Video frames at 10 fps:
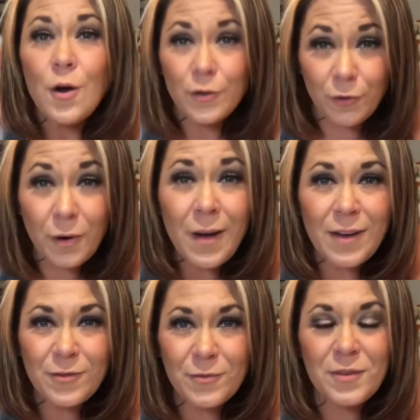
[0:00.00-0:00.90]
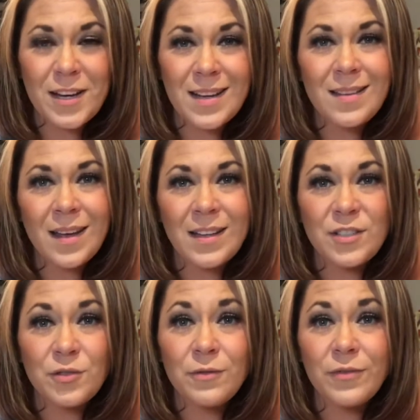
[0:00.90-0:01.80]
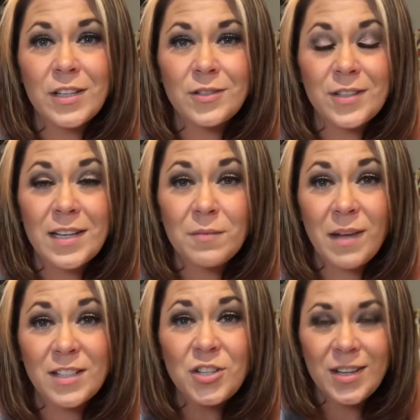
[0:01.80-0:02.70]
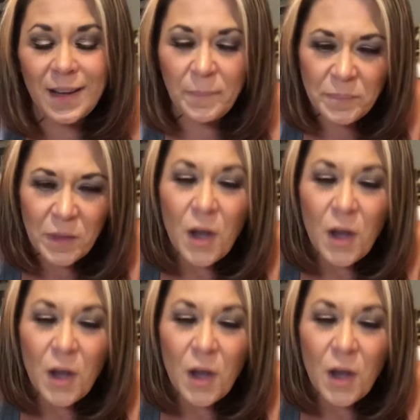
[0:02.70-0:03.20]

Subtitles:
throughout the reading that I do feel need mentioning.